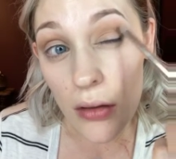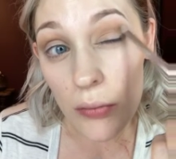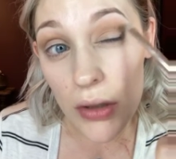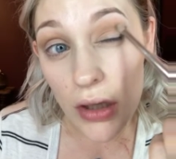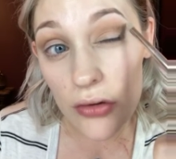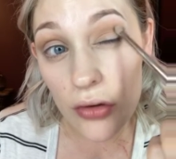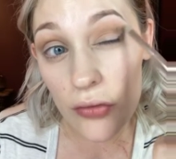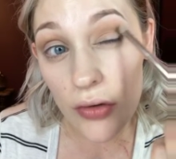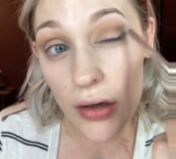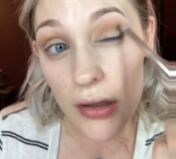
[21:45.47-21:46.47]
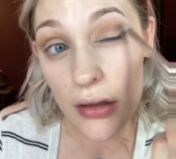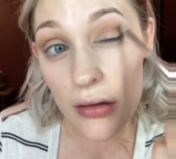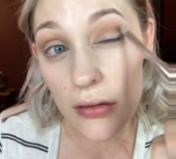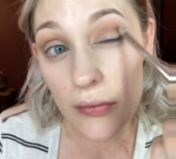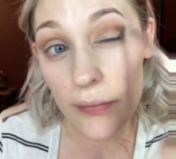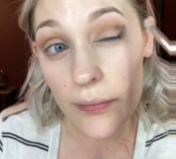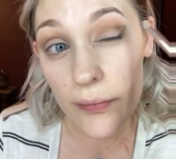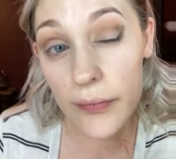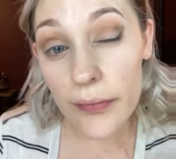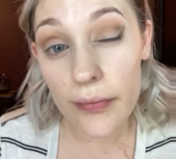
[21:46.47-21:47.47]
But not too far in.
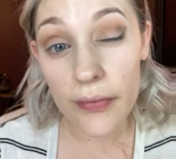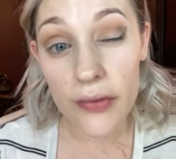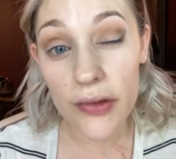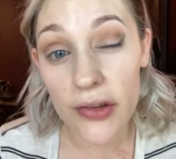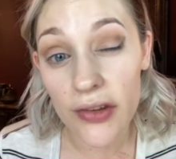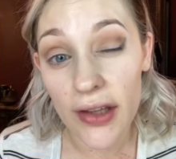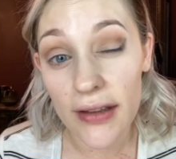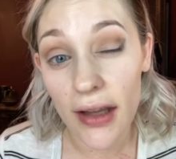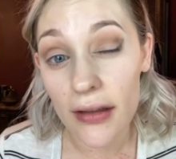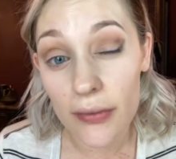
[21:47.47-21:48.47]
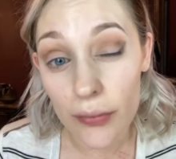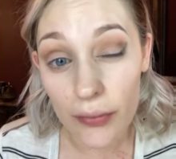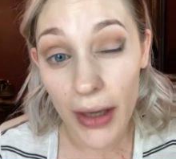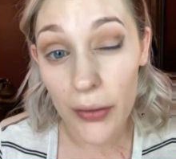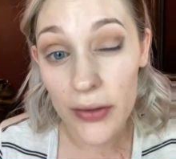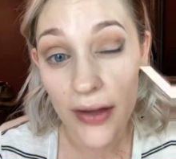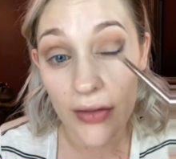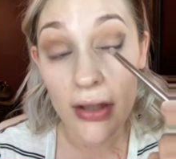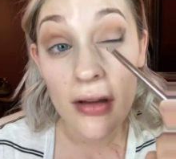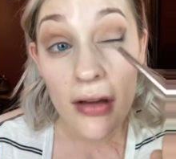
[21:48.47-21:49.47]
Just like that. Backward
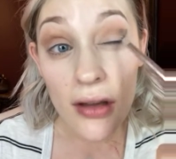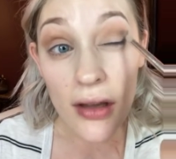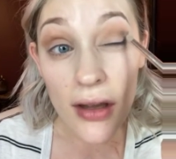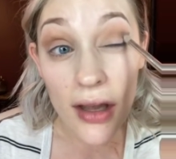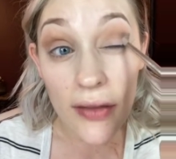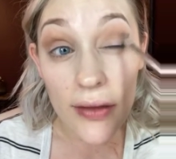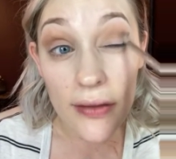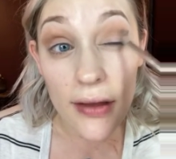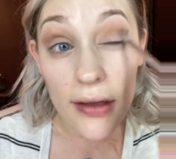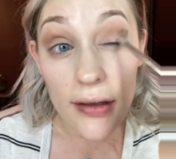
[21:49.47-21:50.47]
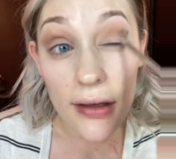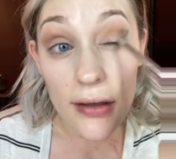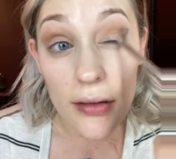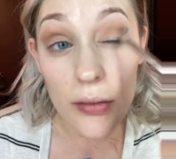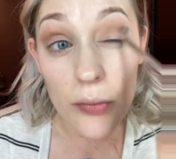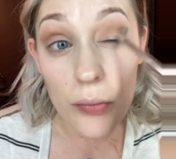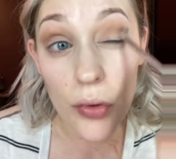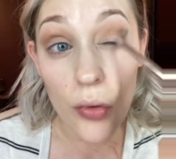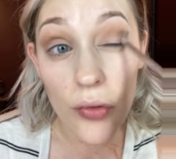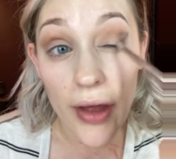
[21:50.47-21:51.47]
7. And then like kind of
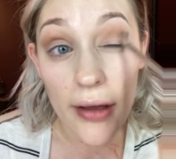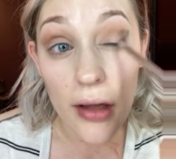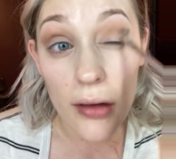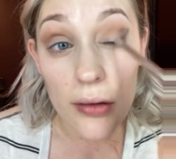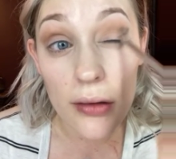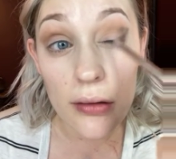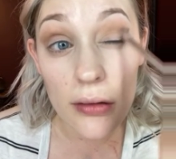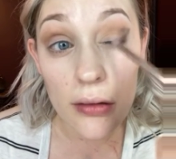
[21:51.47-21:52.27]
pull that color